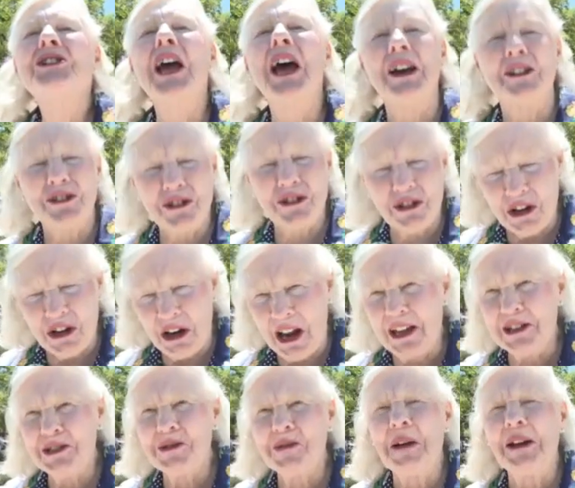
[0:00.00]
Yes, she
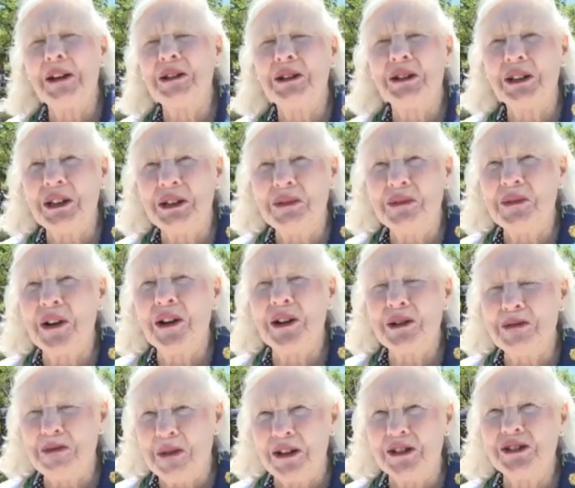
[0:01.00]
likes my cooking
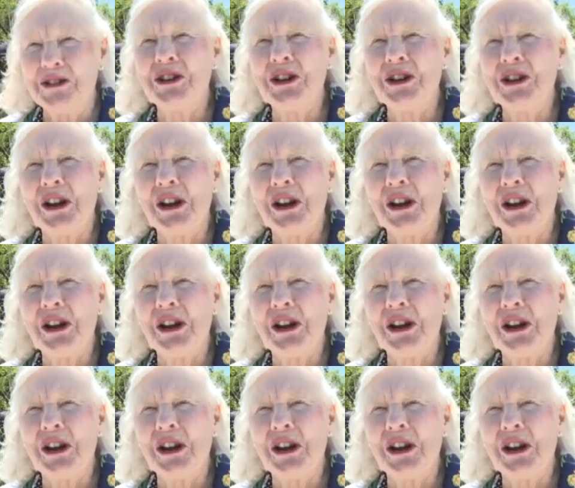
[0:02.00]
very much.